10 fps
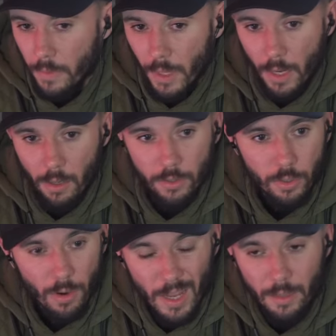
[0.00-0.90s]
They are
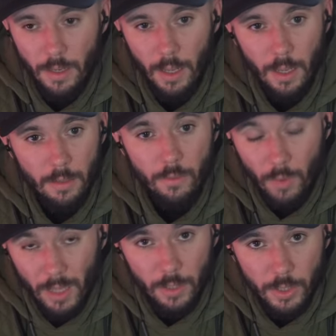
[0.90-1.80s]
trained, and
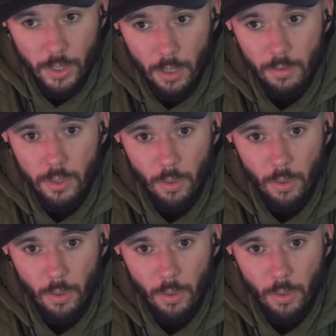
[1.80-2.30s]
rightly so,